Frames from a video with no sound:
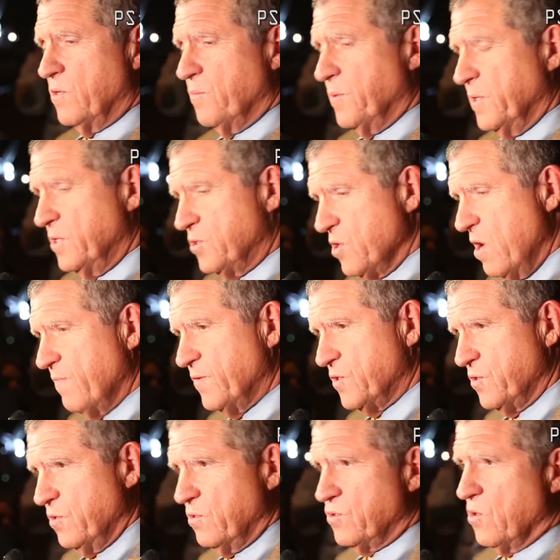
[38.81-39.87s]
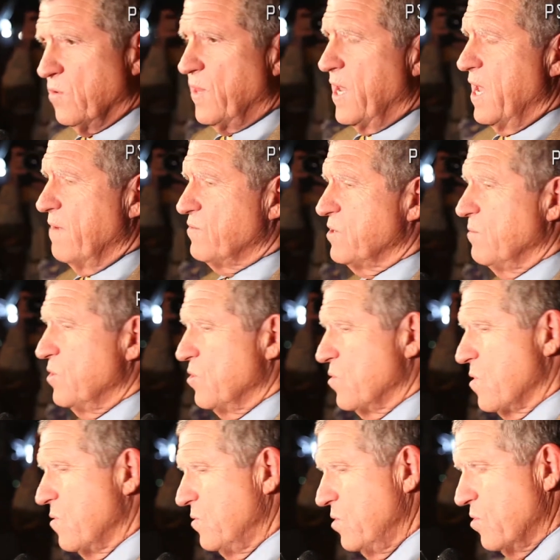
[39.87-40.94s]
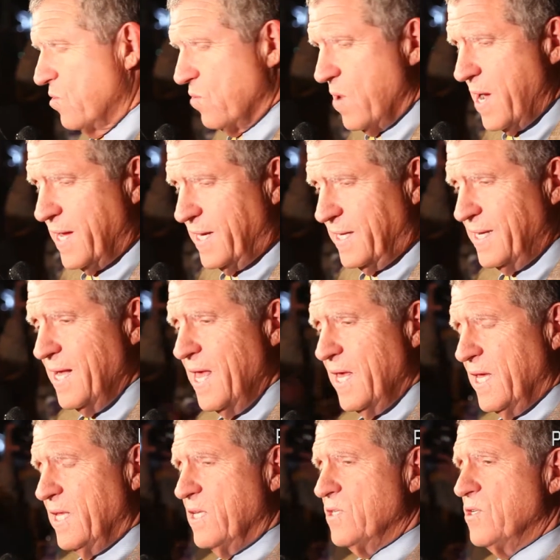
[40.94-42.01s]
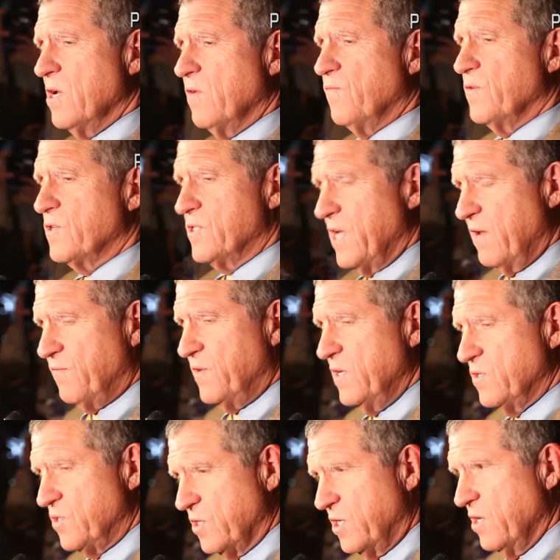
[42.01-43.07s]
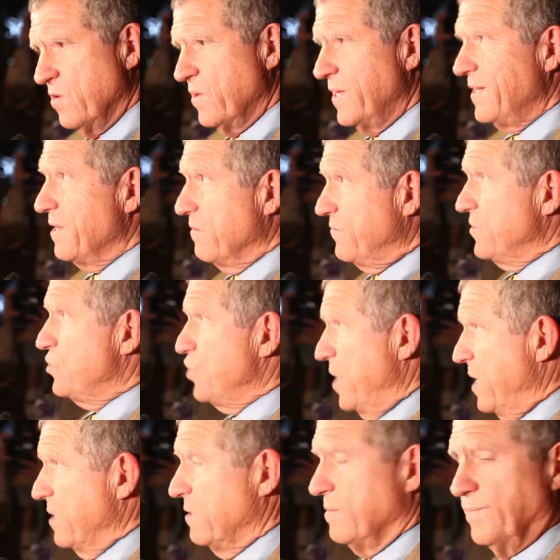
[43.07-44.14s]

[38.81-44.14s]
to police officers or they have some notoriety. It is done for safety and security of the jail.